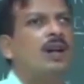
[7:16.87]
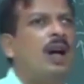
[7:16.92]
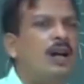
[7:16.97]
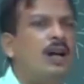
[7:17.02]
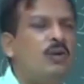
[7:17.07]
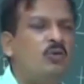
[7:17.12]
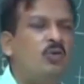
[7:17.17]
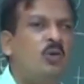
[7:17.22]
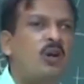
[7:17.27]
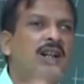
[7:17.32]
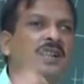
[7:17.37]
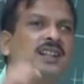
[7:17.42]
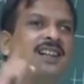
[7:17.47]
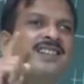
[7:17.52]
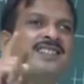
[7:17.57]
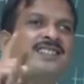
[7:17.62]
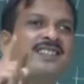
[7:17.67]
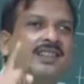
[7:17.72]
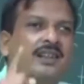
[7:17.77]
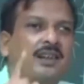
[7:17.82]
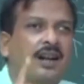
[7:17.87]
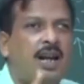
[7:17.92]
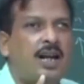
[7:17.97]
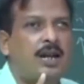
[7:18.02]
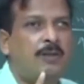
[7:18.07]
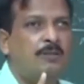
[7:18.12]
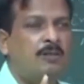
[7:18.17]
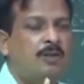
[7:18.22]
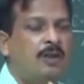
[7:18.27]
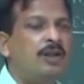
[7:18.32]
How do I
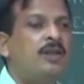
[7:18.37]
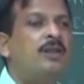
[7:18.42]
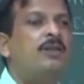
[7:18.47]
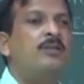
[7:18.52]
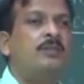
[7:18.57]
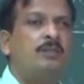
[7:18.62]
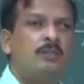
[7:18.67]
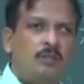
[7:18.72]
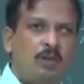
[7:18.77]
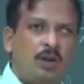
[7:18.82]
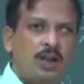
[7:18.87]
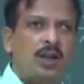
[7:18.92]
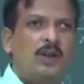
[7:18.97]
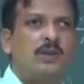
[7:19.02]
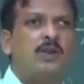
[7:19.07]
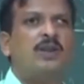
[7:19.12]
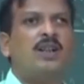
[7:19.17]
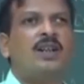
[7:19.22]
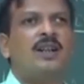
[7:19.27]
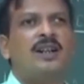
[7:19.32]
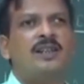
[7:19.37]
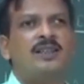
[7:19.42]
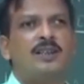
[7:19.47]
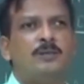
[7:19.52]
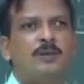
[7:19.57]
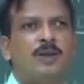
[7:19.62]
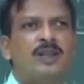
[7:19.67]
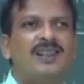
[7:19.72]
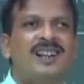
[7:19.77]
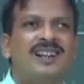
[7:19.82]
describe? Forget about the
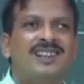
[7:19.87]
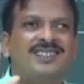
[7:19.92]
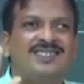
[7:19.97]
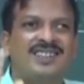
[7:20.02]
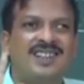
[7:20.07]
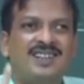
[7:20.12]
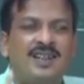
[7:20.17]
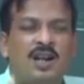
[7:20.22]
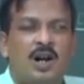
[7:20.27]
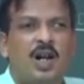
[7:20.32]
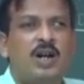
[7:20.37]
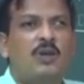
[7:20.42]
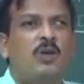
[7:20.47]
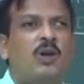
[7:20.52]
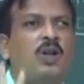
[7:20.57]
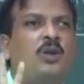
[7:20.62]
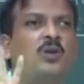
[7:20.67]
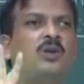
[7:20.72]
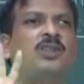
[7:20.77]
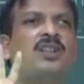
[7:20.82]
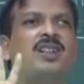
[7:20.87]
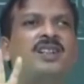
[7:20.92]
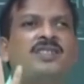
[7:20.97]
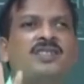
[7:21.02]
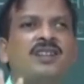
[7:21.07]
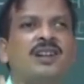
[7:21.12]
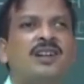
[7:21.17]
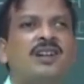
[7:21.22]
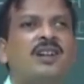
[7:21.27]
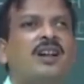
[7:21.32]
classification. I want to
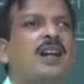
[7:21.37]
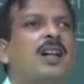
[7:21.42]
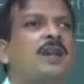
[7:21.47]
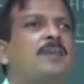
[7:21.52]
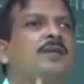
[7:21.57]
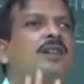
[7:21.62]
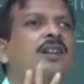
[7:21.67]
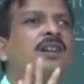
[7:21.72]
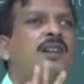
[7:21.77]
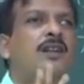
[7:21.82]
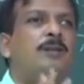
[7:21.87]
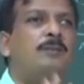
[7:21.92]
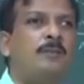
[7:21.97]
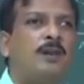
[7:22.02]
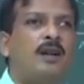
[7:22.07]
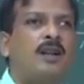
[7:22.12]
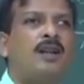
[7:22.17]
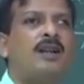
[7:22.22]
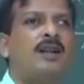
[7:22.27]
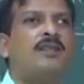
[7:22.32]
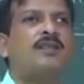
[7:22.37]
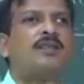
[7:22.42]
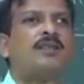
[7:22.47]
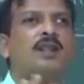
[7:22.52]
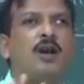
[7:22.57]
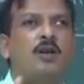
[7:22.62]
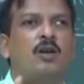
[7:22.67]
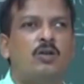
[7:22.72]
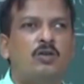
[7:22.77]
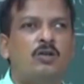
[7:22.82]
describe the different
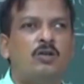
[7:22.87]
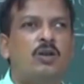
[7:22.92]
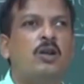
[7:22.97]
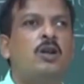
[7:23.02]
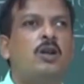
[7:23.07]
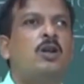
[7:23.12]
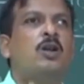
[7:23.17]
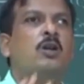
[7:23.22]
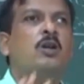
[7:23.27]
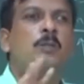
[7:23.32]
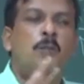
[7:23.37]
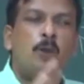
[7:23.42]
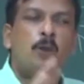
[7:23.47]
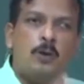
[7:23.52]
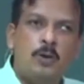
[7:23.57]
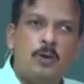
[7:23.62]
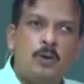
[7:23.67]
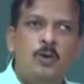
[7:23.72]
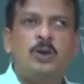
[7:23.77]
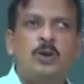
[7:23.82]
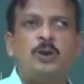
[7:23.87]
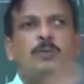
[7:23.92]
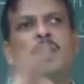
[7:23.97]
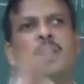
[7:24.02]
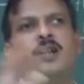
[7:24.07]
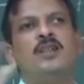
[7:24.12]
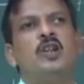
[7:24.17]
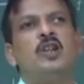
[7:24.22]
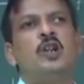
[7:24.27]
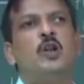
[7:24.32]
sound produced
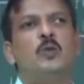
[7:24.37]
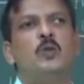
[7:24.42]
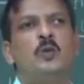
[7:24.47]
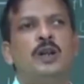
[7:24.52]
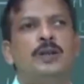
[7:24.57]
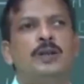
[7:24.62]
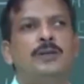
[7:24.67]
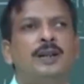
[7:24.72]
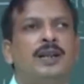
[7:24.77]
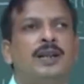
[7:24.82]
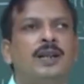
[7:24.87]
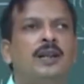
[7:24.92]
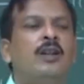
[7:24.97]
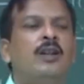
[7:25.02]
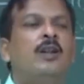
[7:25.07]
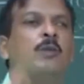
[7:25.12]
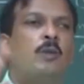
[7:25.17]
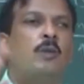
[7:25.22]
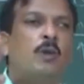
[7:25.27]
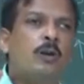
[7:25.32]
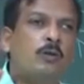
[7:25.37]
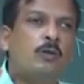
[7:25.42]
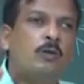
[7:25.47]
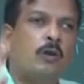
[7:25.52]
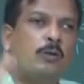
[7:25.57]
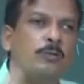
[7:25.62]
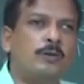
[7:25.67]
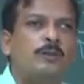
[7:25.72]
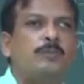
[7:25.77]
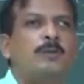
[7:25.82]
by the human being for
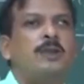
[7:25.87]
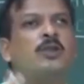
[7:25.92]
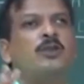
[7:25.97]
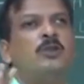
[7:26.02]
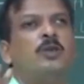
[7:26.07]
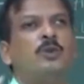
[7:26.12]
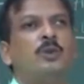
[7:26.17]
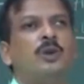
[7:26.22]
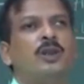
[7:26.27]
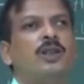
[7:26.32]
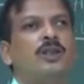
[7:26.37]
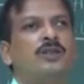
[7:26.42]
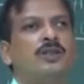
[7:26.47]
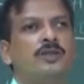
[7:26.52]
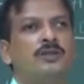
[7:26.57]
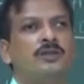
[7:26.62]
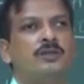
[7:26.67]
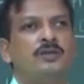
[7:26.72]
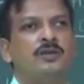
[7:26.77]
speech communication.